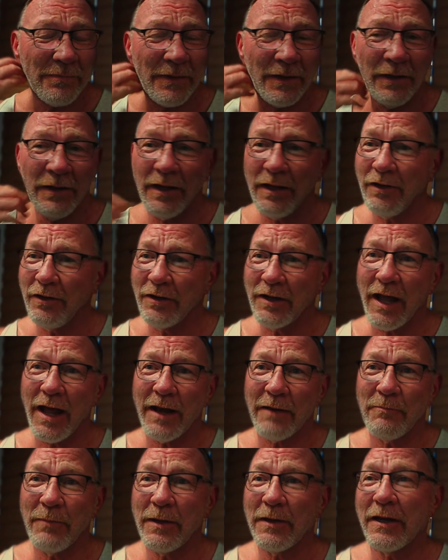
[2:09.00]
You got
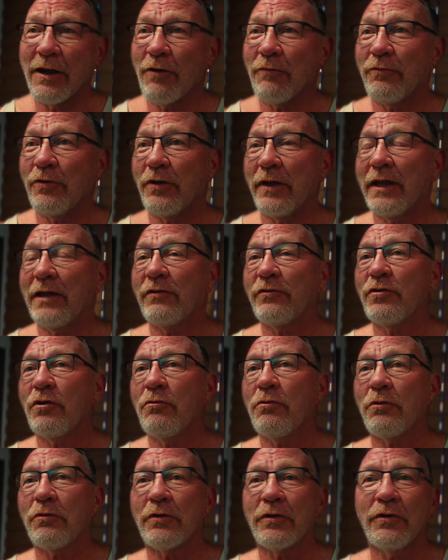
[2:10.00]
to be careful. And so
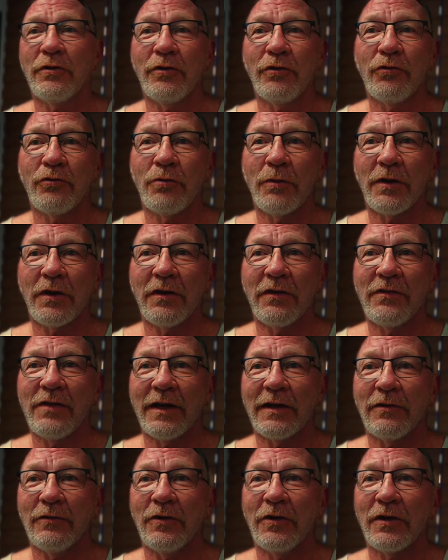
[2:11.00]
what we're going to do is we're going to
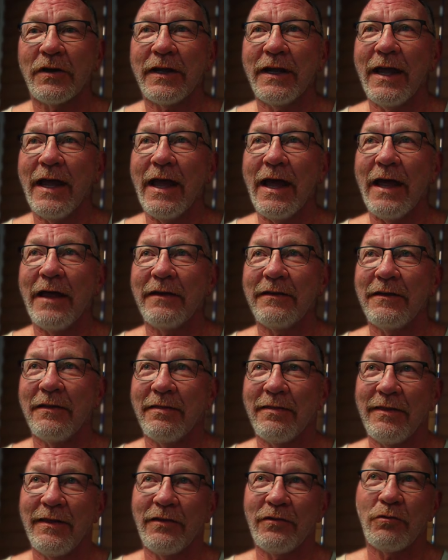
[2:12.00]
take a look
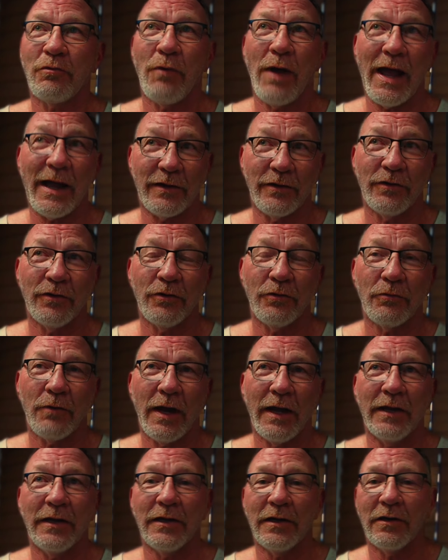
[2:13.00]
at this wackadoo
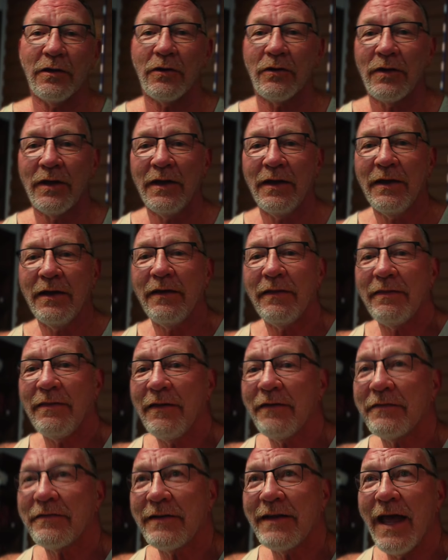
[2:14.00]
right here.
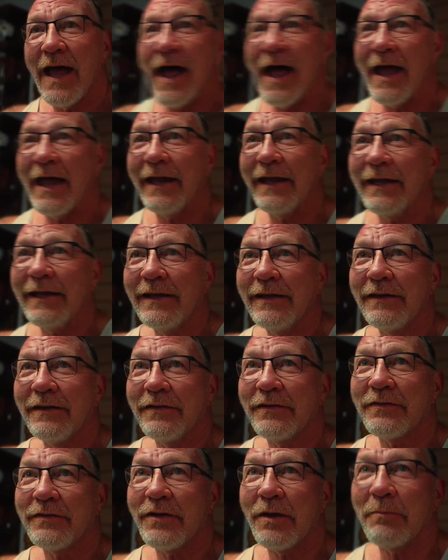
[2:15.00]
This guy
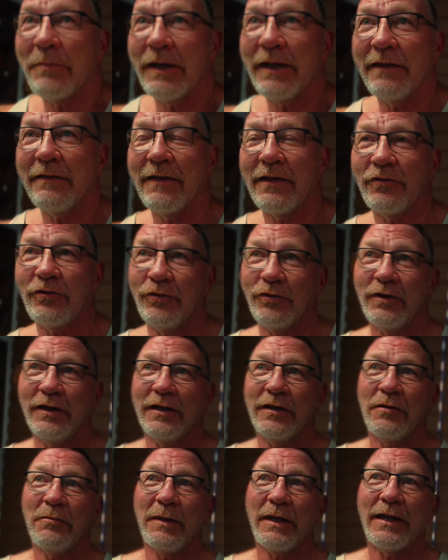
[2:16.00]
is somebody that you
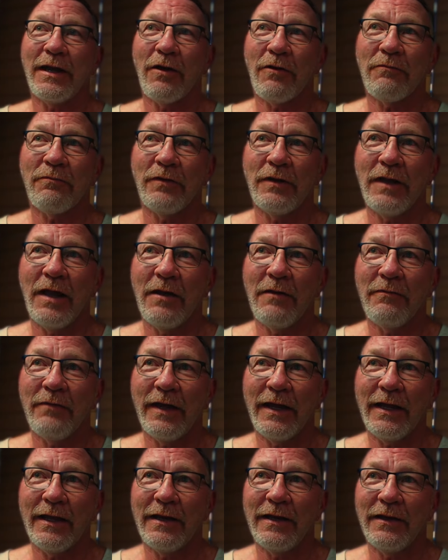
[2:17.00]
need to be careful of,
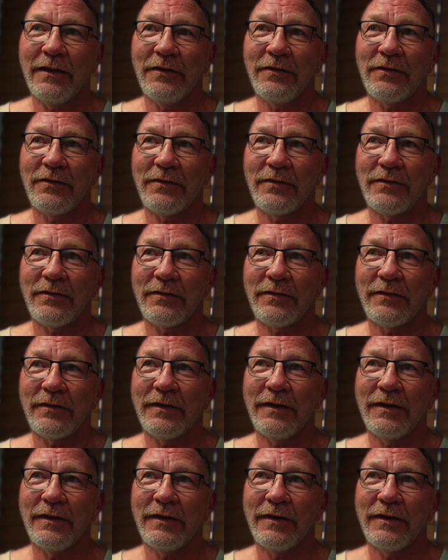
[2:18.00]
and he's